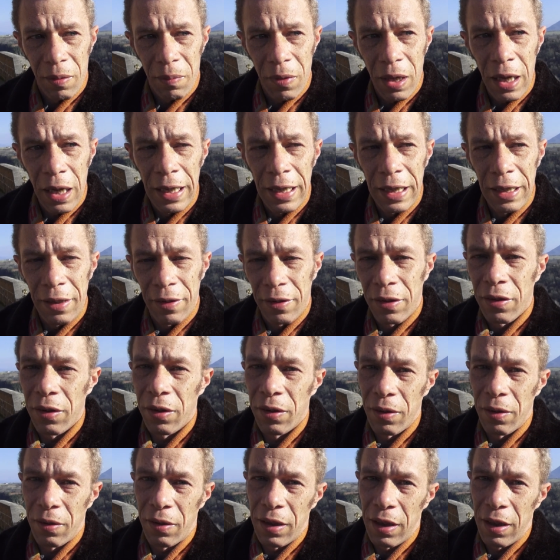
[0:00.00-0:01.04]
at least
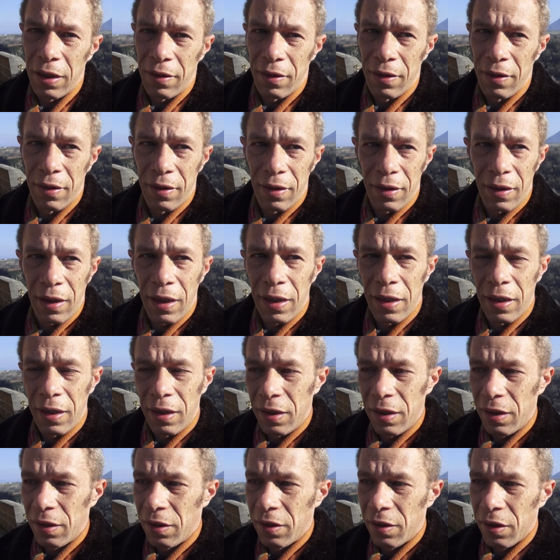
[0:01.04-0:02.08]
to, let's
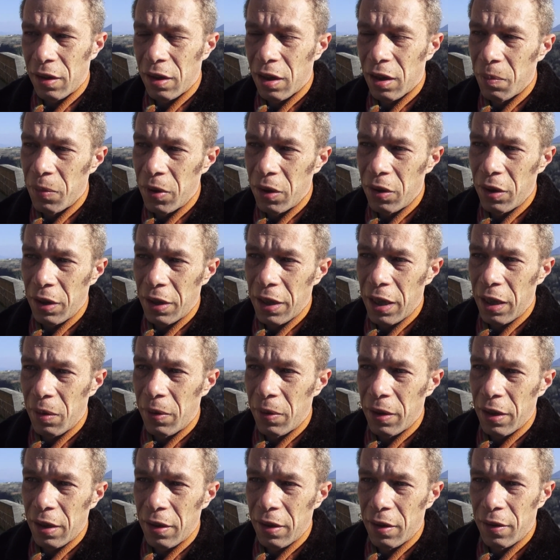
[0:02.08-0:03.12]
say, to communicate
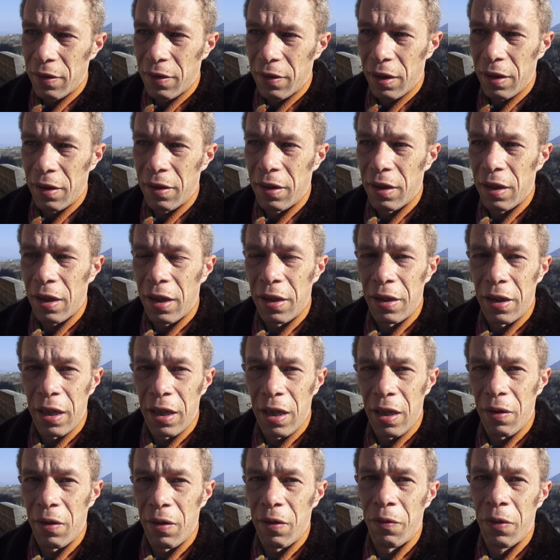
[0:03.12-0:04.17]
with others. The
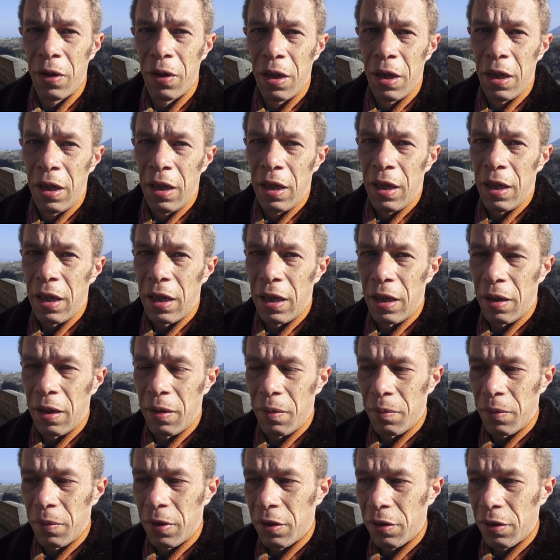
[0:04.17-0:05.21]
idea of
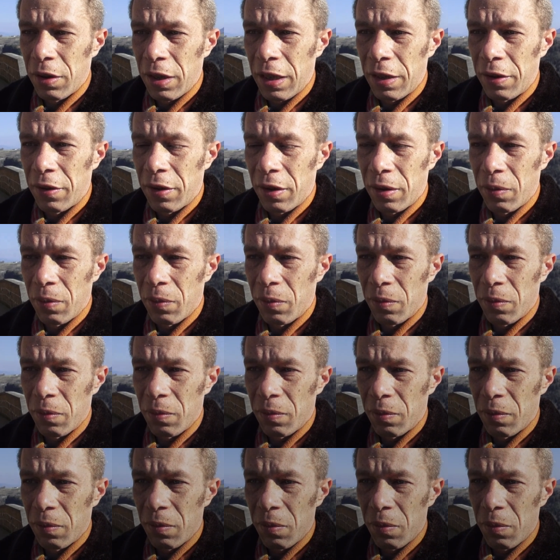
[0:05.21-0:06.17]
creating